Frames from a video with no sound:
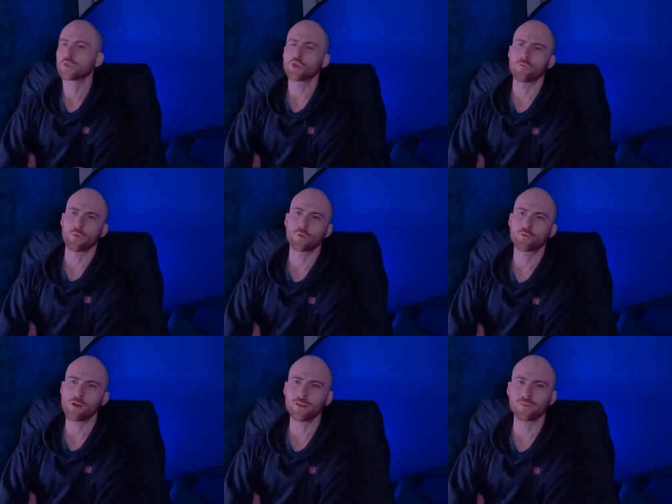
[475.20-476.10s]
Sorry, we're
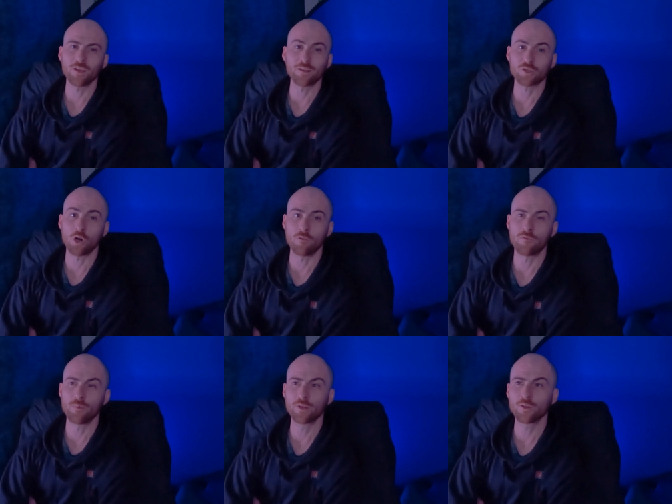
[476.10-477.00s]
trying to take this horror
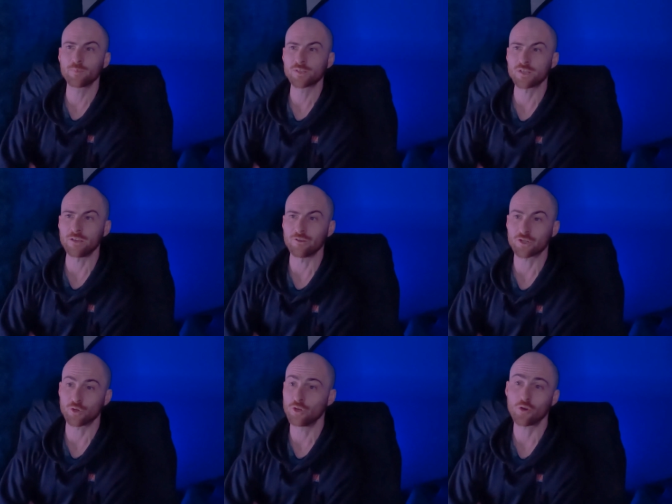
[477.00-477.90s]
film a little bit
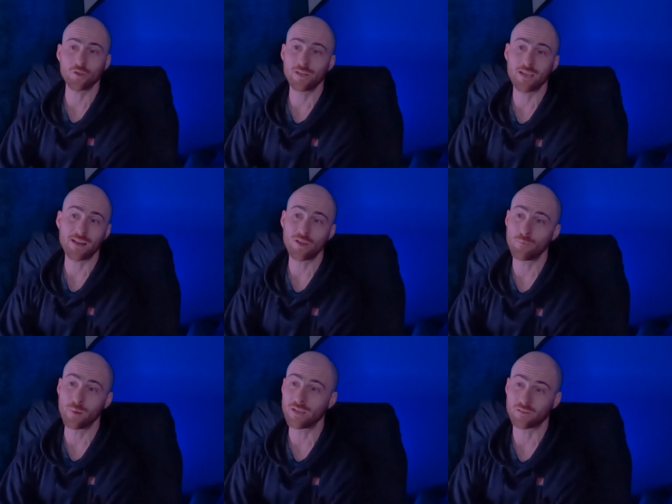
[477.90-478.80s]
serious, so you're not going to get your
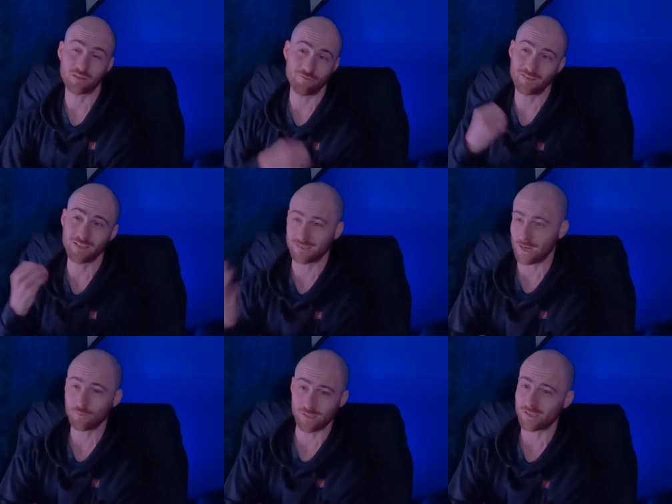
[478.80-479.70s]
obligatory tits
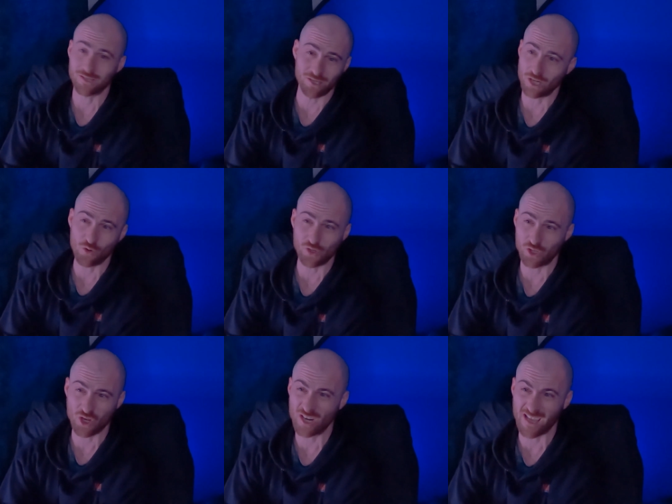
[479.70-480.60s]
out. This is as close
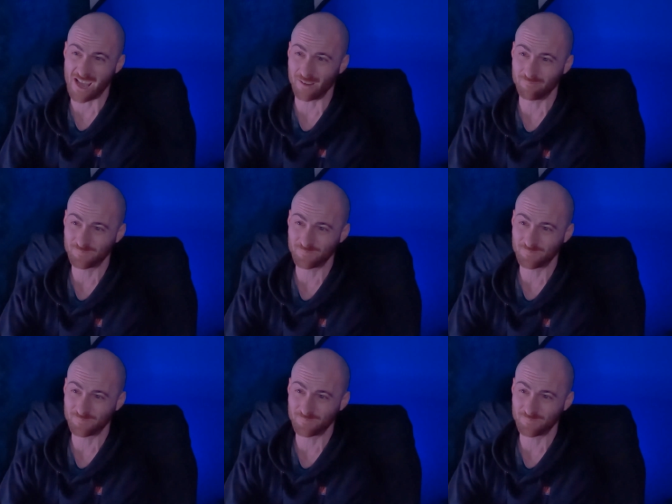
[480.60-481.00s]
as you're going to get.